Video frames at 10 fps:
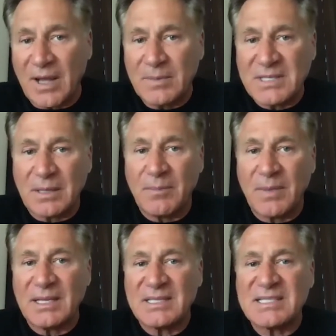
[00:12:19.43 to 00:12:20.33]
vitamin C
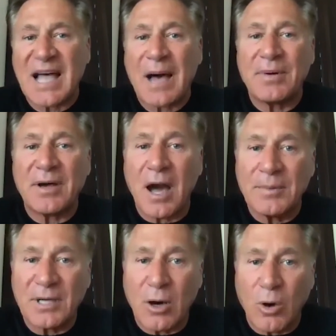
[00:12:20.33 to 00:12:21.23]
may stop a
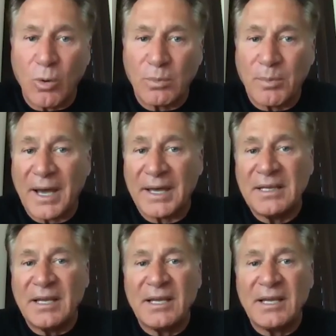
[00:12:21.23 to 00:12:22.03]
common cold by,